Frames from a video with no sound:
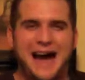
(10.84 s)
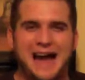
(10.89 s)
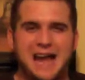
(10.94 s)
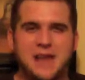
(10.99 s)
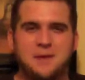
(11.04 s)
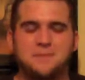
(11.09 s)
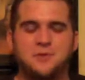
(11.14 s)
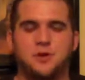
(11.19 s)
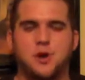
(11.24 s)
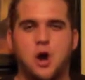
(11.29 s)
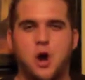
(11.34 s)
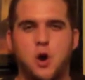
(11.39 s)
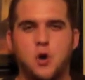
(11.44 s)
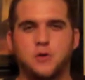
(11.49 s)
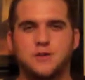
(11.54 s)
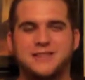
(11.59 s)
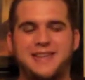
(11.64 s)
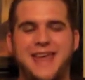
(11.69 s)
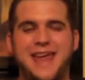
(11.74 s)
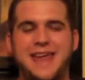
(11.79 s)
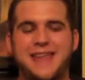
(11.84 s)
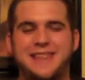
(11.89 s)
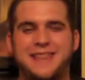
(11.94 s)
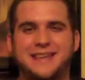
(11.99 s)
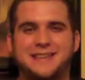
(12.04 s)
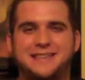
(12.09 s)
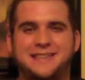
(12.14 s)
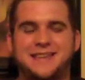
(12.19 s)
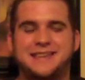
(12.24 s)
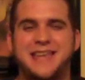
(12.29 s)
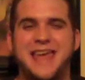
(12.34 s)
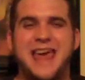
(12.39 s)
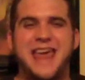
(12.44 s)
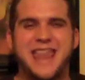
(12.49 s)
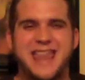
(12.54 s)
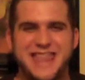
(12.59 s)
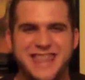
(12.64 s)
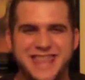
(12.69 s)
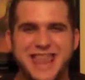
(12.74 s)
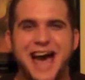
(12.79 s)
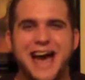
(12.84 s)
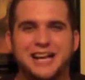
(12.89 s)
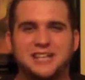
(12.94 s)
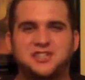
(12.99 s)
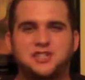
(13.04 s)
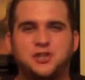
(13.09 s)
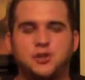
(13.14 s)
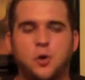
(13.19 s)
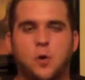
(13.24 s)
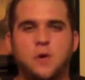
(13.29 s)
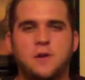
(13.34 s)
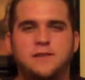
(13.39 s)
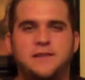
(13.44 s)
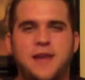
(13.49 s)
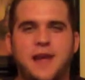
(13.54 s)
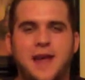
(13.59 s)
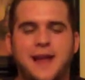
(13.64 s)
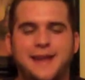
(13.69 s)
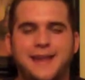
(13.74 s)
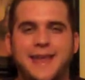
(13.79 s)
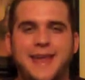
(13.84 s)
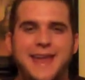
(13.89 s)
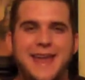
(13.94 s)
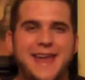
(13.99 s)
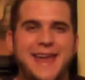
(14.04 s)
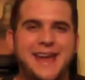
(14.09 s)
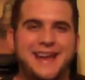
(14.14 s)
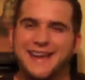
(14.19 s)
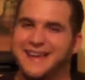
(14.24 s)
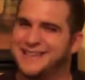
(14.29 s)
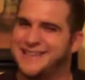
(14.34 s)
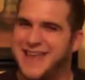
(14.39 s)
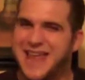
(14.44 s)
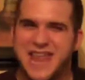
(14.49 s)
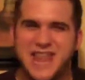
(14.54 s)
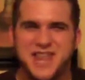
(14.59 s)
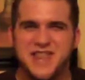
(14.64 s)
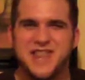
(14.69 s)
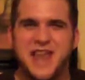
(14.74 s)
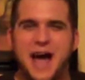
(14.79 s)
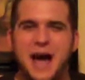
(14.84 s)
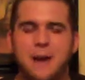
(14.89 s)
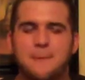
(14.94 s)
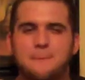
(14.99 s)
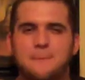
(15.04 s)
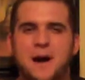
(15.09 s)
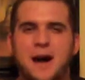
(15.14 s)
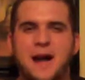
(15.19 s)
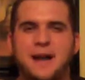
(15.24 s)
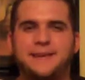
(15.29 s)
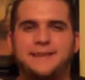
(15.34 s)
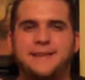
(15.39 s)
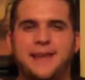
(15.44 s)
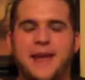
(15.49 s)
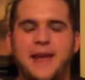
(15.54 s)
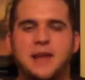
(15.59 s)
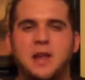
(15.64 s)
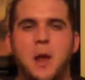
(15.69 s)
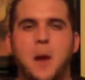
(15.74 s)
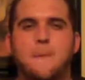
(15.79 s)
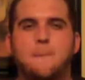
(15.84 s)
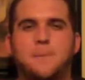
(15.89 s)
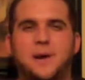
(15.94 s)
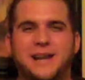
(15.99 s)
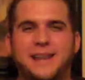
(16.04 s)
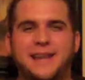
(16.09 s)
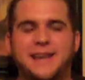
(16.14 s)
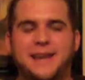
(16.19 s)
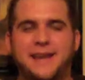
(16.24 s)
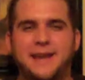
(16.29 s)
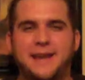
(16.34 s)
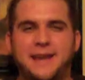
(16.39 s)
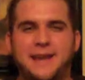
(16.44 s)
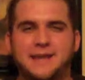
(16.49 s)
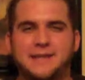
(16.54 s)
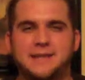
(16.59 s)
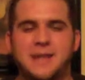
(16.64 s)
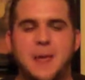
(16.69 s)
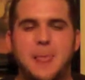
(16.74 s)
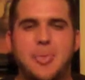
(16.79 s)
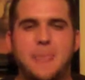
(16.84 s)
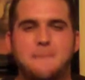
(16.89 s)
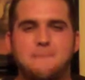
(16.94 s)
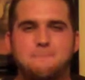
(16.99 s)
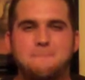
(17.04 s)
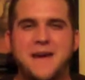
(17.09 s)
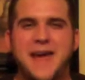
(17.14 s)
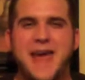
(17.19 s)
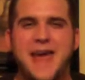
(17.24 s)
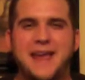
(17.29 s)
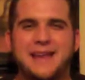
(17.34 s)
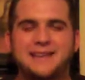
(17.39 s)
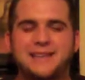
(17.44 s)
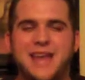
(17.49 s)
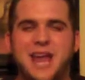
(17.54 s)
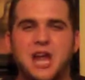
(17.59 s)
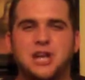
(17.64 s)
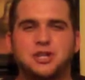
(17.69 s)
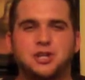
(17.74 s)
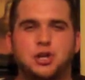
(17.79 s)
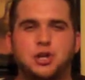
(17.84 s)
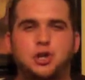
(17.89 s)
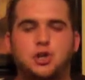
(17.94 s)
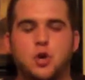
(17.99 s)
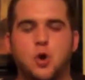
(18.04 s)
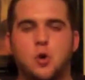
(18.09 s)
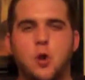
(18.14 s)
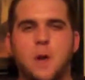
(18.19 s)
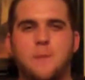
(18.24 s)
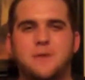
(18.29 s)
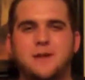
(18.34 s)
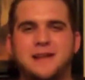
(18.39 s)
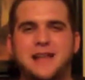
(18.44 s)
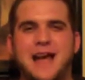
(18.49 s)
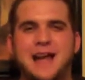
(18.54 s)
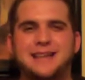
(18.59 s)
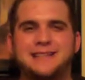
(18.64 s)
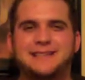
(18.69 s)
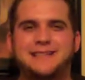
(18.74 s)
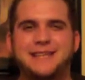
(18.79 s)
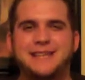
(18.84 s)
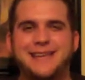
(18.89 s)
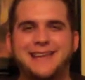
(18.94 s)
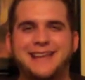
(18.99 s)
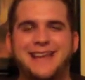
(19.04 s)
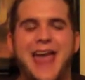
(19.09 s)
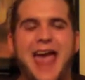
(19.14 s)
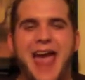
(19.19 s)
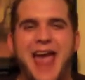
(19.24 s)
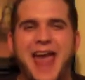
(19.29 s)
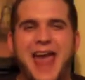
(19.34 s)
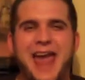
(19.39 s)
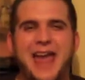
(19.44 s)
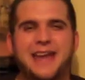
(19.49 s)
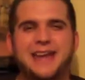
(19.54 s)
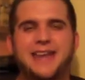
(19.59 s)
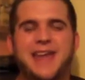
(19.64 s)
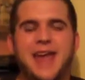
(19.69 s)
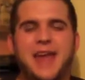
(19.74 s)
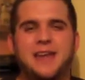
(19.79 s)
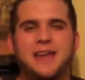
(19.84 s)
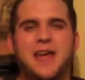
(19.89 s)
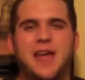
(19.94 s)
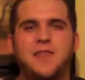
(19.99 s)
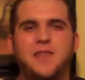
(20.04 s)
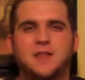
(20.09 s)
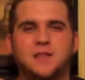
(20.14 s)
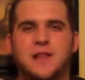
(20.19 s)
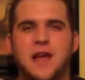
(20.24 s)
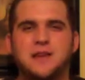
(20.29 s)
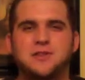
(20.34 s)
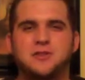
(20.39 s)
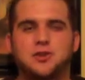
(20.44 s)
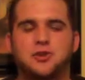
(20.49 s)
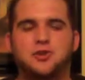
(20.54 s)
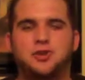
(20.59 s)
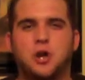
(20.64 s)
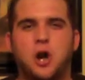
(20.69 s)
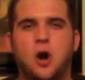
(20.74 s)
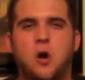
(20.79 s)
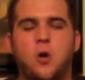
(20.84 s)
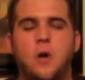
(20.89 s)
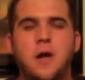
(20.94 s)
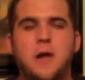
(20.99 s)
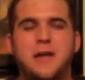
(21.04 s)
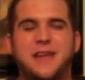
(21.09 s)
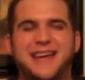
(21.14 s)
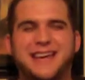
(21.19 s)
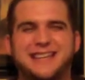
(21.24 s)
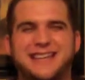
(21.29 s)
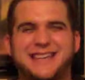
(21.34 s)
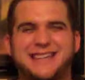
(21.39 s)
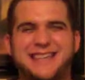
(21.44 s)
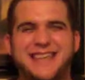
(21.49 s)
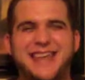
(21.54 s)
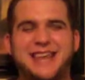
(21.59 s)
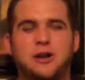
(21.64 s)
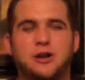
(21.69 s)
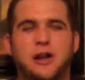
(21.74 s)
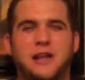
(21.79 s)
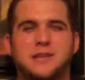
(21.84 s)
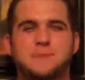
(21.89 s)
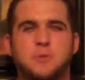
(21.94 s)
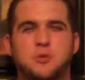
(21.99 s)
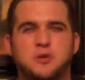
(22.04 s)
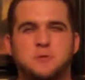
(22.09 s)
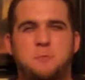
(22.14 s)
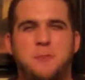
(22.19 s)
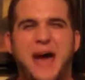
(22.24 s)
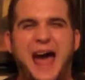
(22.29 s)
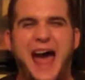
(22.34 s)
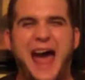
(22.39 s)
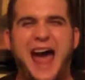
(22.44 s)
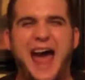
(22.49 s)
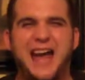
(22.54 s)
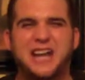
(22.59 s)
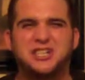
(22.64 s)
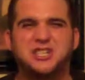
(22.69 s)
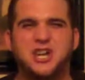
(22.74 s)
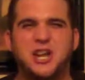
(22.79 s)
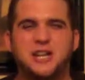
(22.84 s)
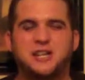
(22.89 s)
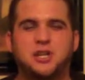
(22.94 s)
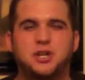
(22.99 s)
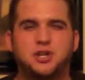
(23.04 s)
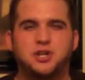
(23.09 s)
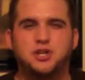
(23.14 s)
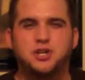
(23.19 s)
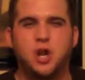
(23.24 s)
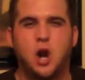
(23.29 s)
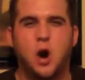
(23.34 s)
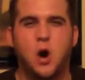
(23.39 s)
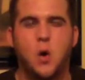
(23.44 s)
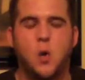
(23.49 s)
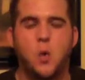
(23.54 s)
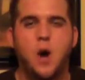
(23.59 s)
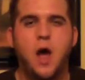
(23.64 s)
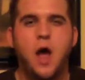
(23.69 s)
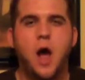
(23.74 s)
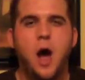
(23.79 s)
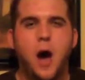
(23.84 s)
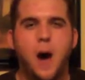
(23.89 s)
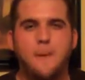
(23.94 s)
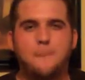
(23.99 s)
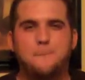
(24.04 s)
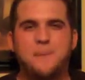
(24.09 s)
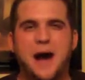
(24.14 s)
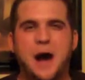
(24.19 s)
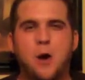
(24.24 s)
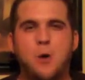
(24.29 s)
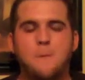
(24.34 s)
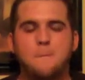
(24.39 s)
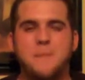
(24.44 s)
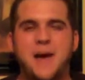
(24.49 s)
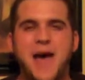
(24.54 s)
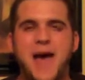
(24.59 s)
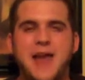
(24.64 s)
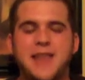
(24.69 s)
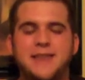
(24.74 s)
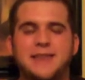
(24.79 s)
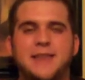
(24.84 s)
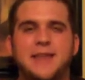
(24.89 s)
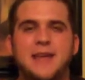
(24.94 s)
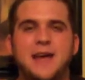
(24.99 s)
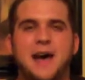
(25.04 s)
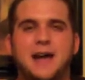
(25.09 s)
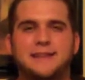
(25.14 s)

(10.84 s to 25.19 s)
I am your host, and this is not your den. It is not my den, but it is the Mad Den, show number 19, aka the Laser Show, because it's the internet's most passionate show about Madden.